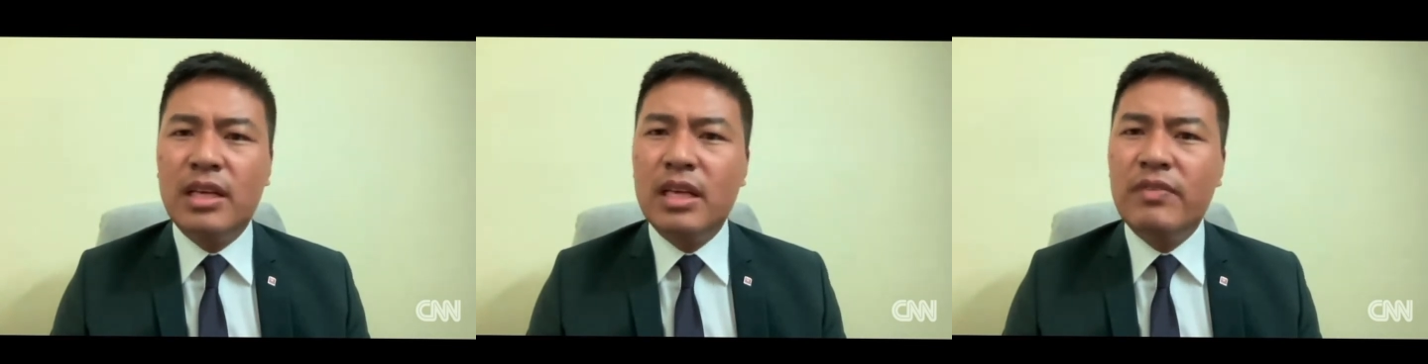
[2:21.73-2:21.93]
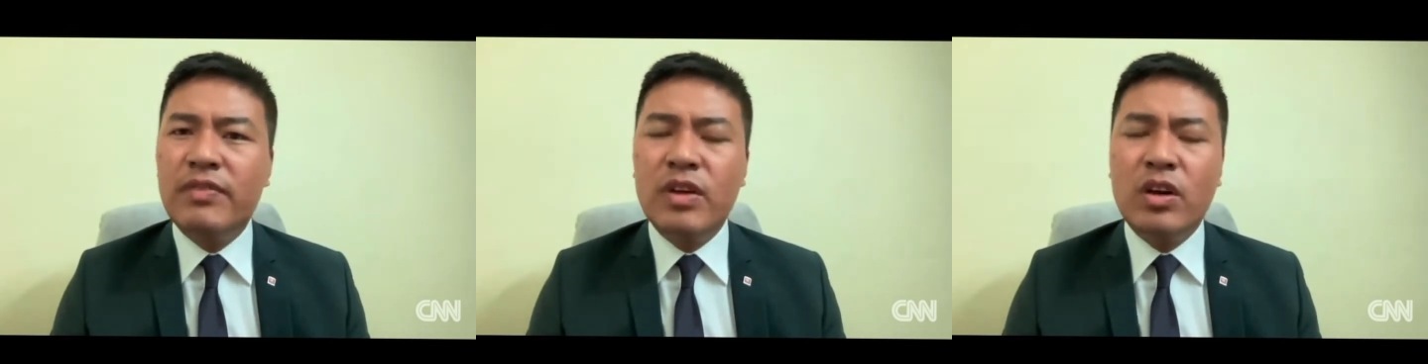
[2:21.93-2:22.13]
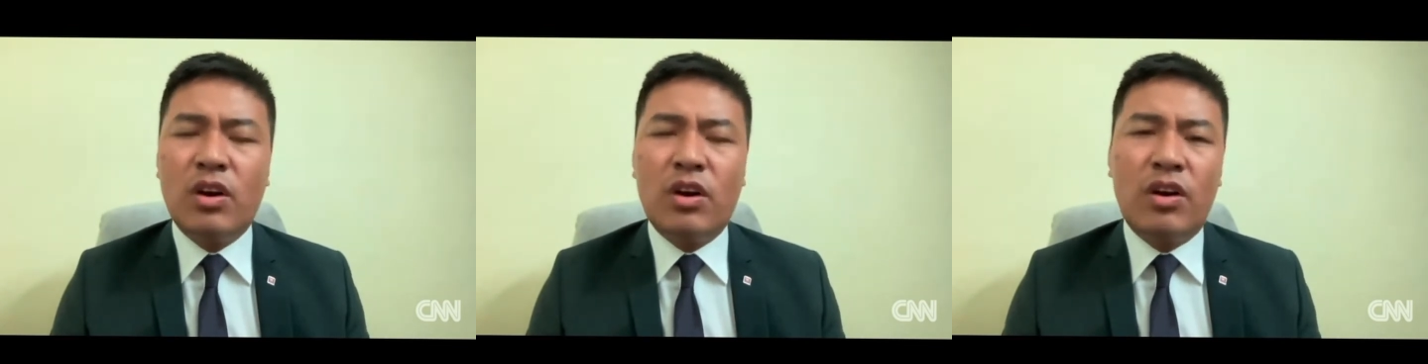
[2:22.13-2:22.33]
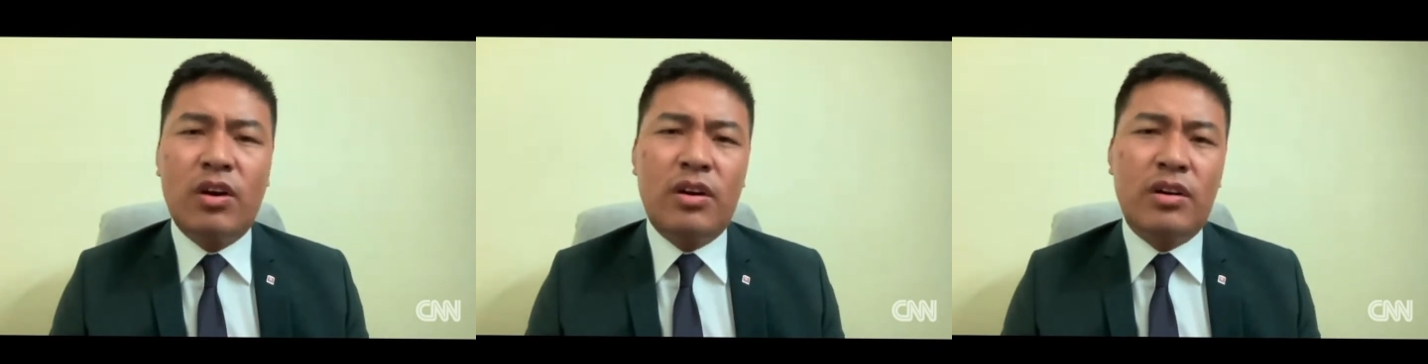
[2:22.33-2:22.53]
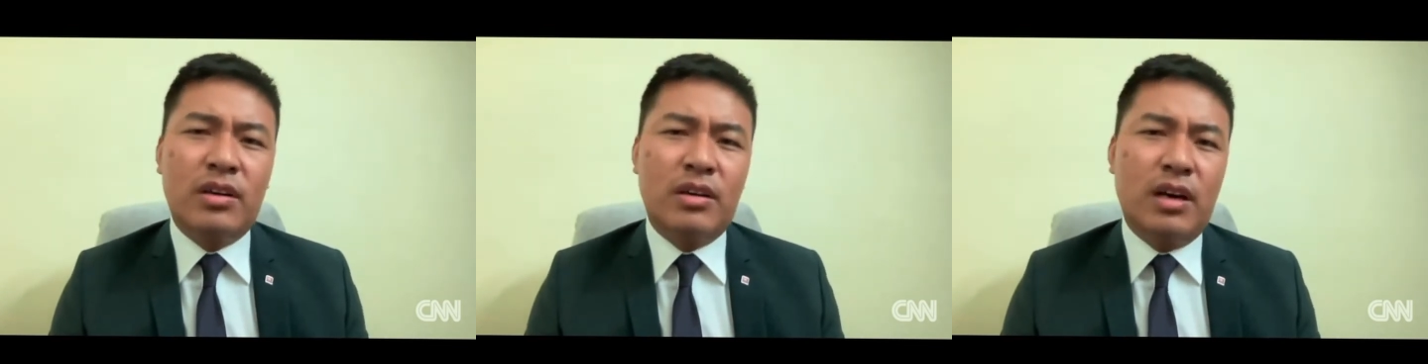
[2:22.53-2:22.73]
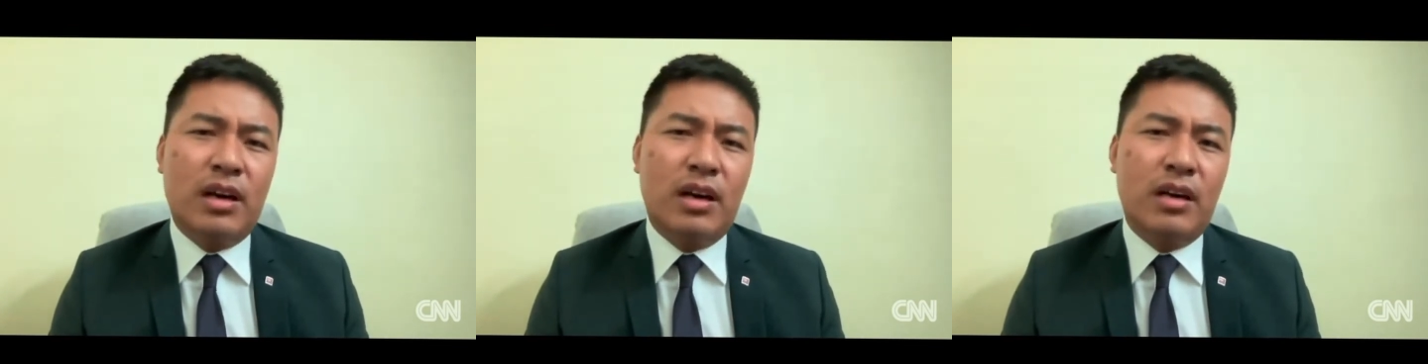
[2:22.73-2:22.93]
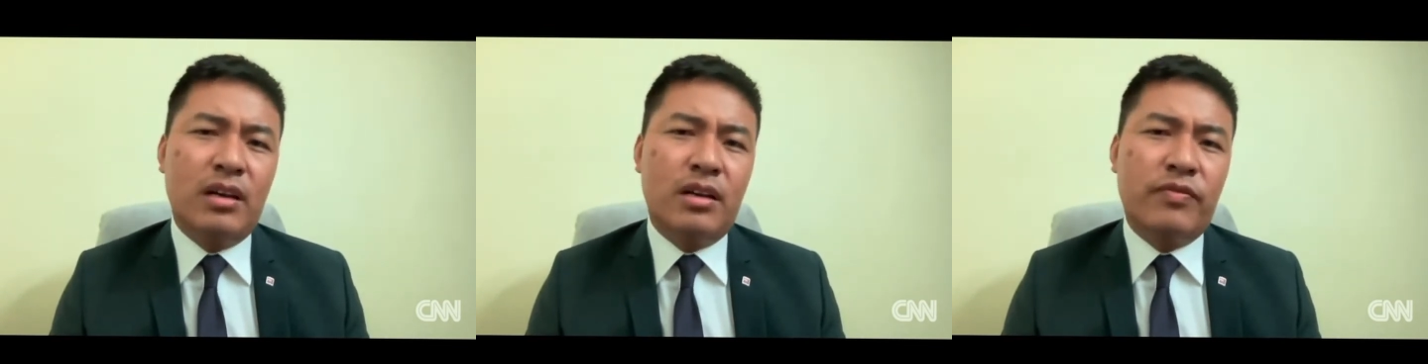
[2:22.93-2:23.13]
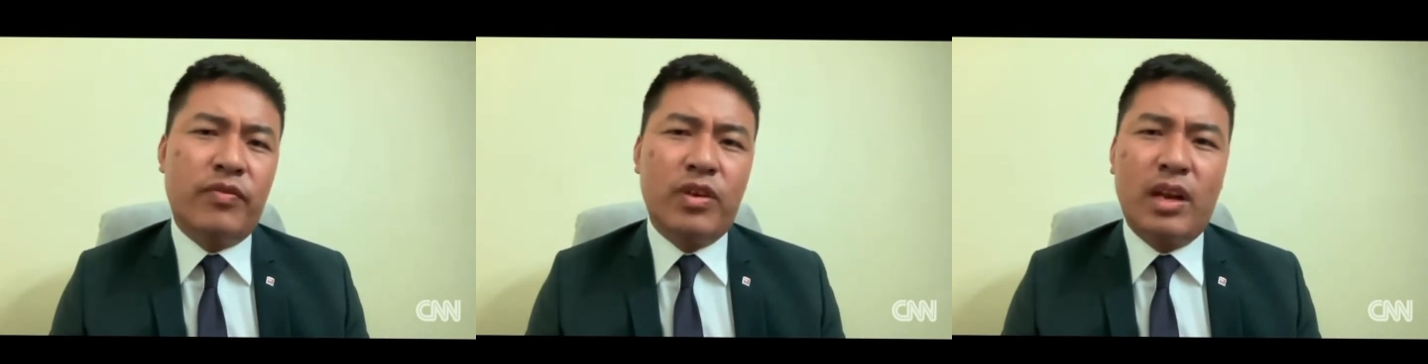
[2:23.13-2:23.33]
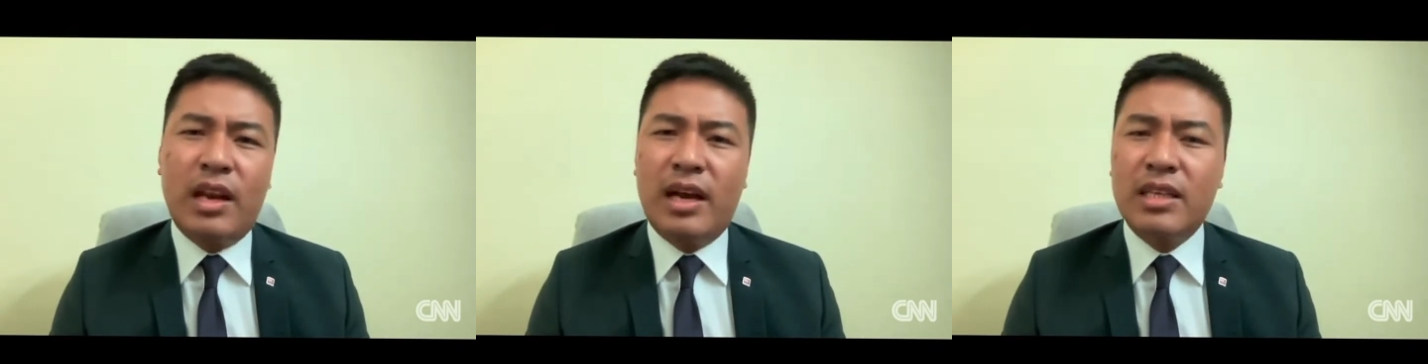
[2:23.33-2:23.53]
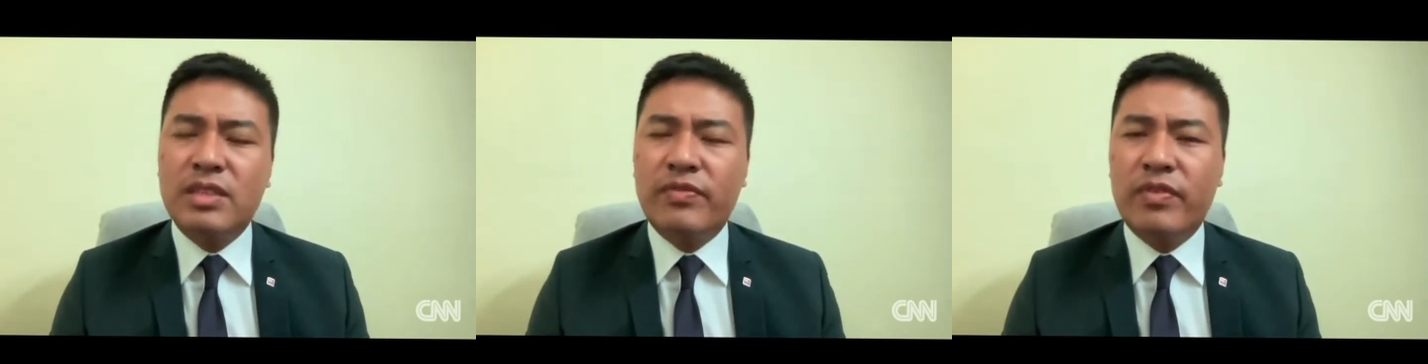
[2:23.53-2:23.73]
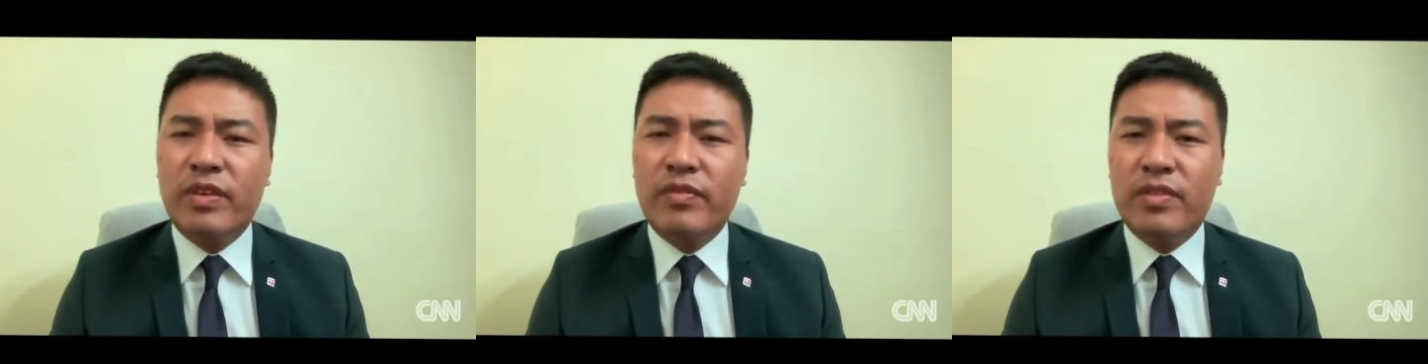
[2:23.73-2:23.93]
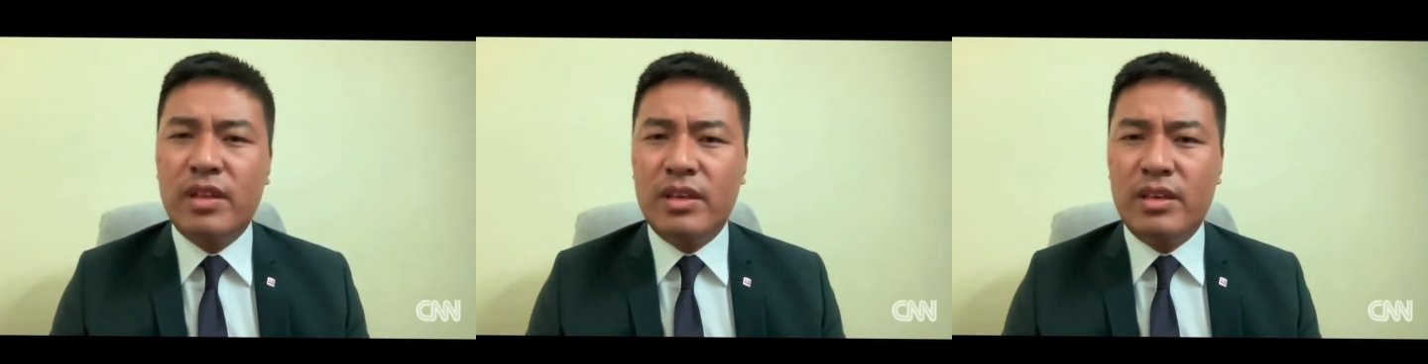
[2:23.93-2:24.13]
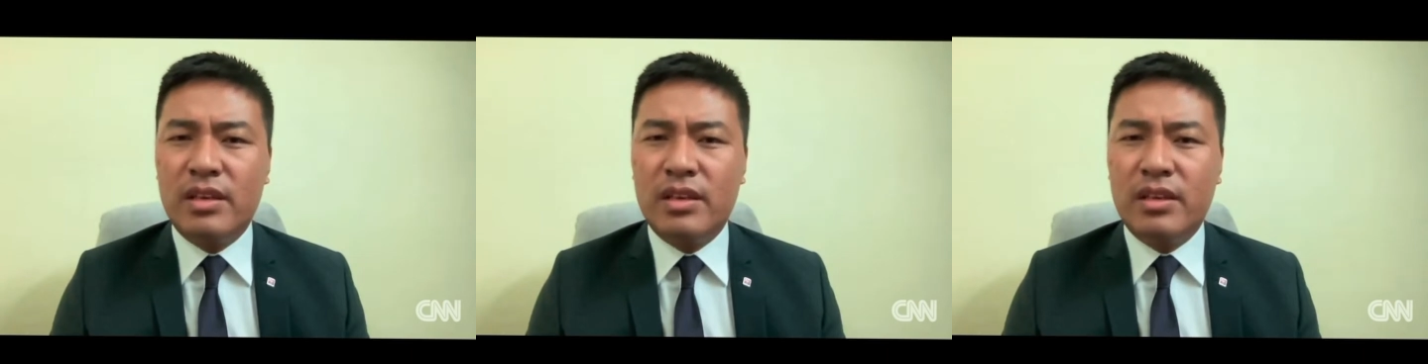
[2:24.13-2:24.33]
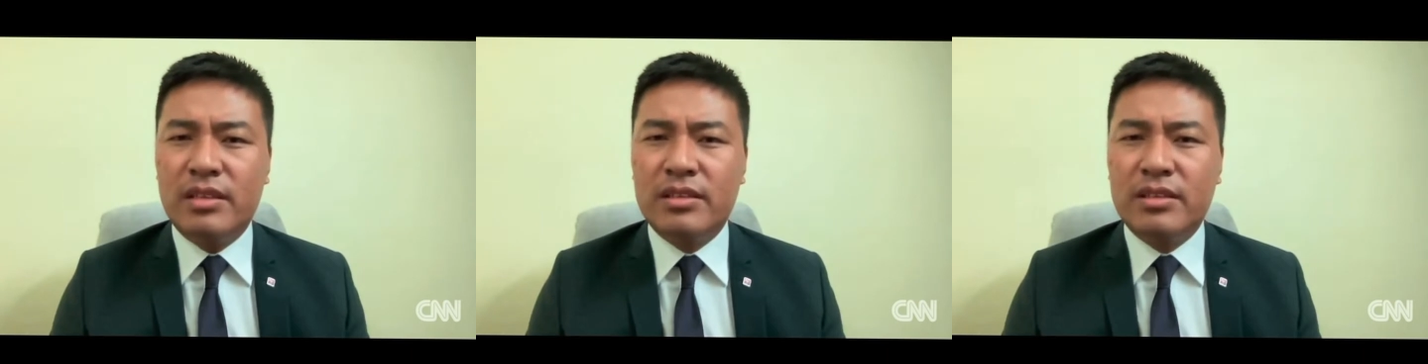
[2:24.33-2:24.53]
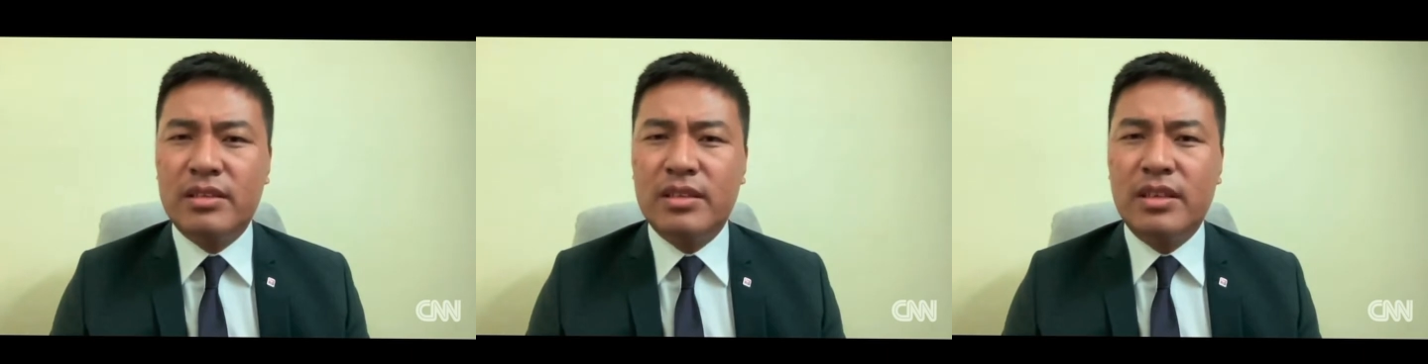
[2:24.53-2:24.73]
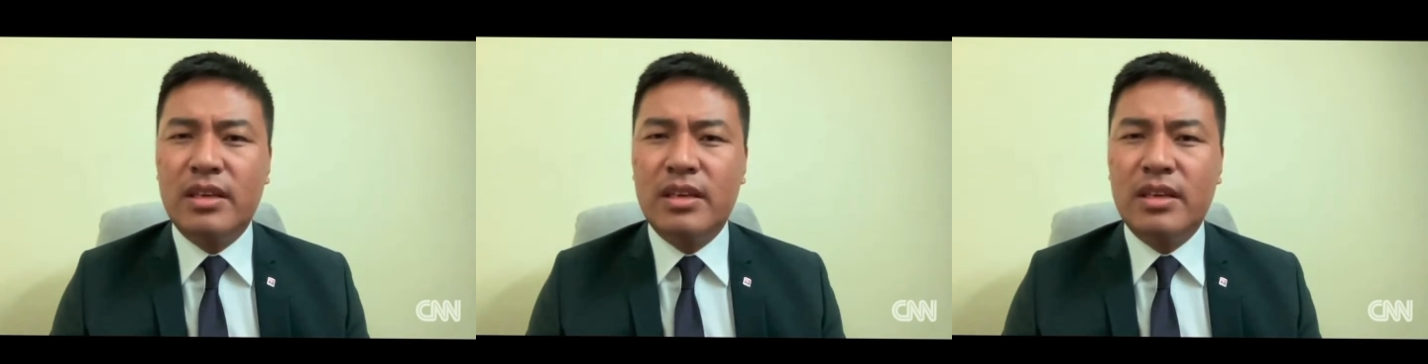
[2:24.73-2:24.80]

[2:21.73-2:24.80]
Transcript: living on uh, for the last 50 years.